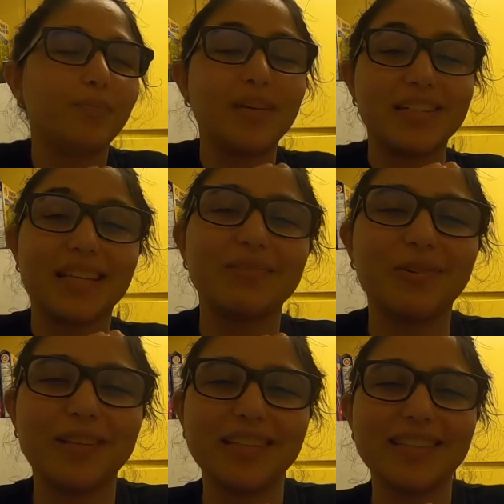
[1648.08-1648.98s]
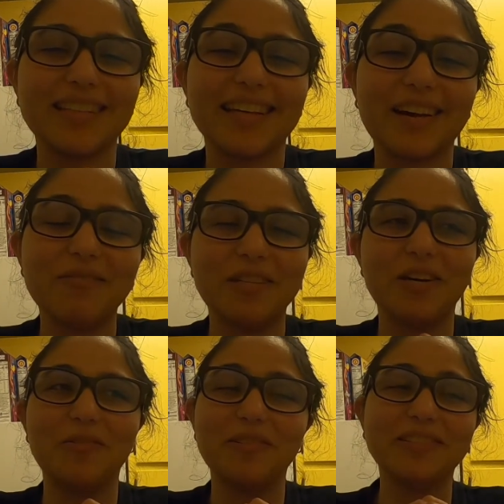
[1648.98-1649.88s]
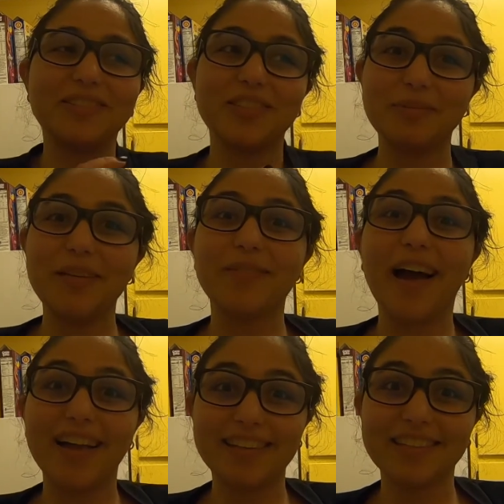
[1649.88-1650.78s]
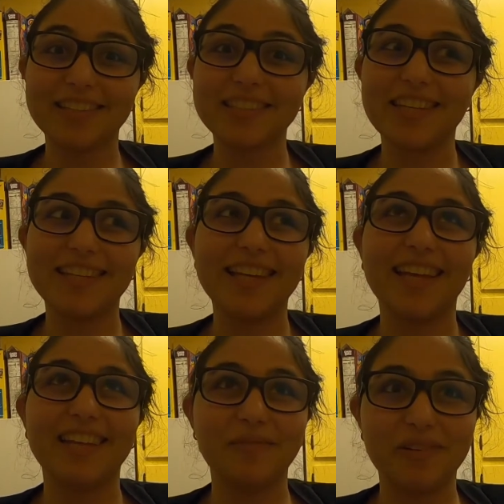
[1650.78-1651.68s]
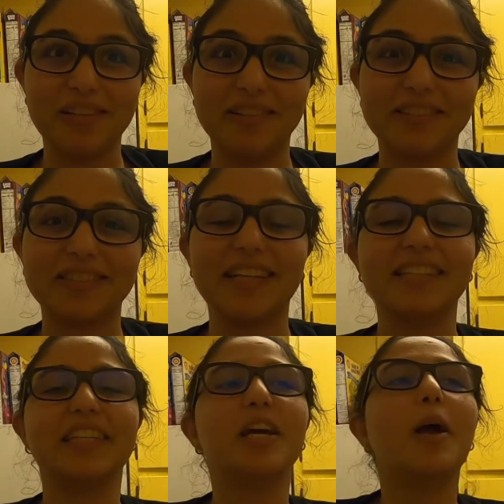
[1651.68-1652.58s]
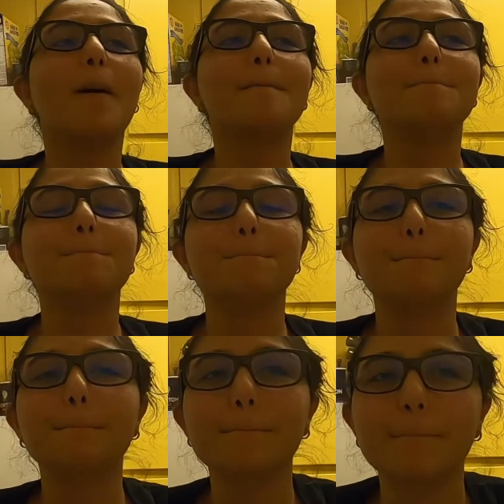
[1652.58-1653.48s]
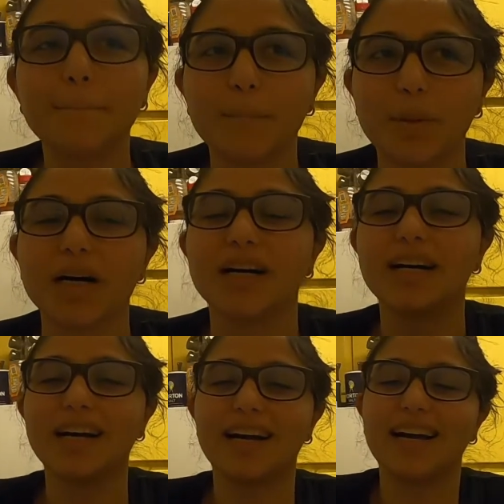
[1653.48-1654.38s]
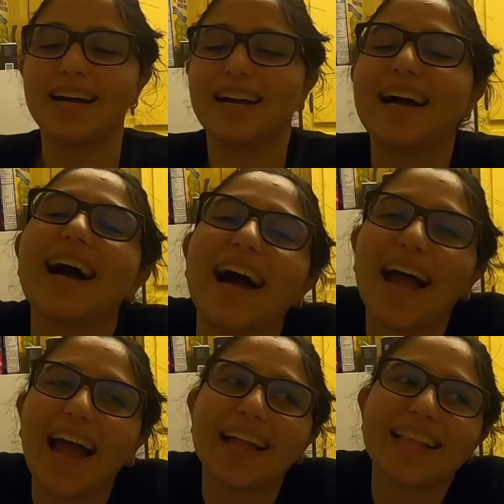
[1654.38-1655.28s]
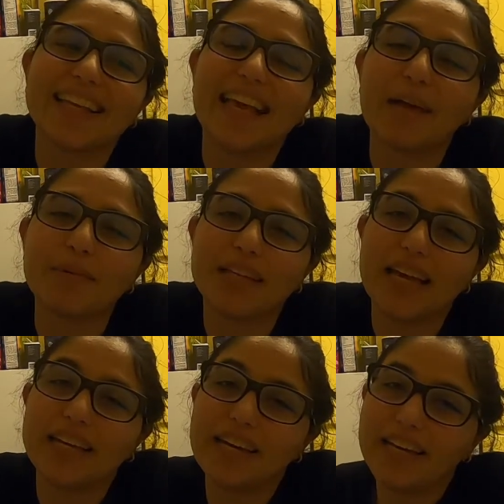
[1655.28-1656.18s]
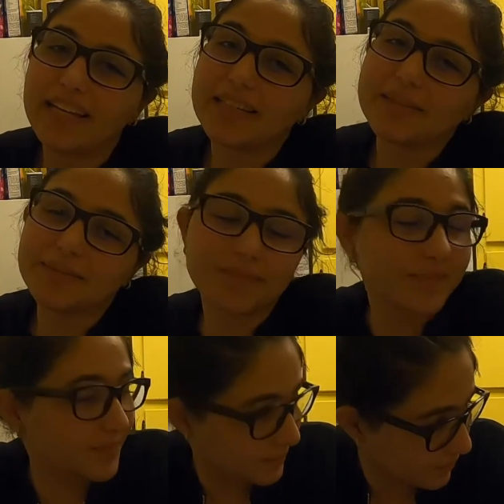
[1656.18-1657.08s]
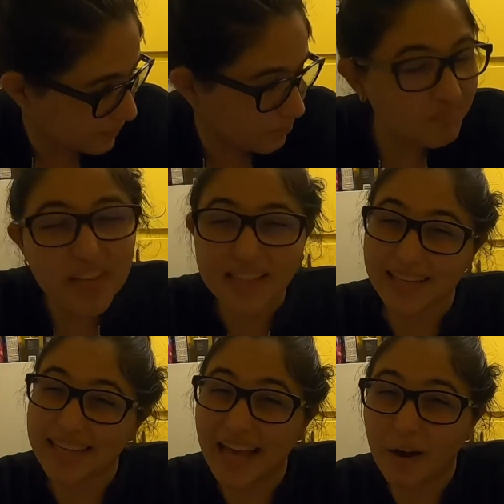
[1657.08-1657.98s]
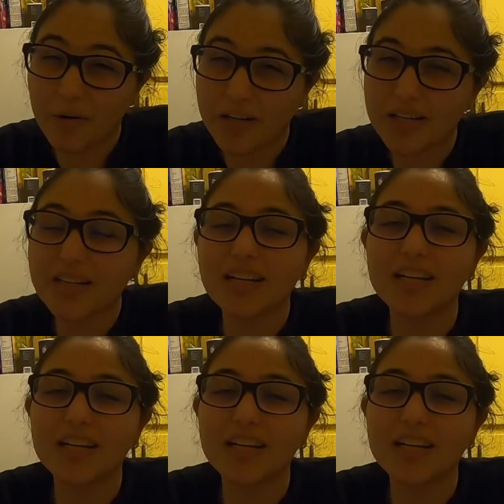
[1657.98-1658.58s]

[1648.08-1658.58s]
Because I wrote it like I would know. Trust me, if I can understand it, anyone can understand it. But I like it. I'm gonna edit it in like an hour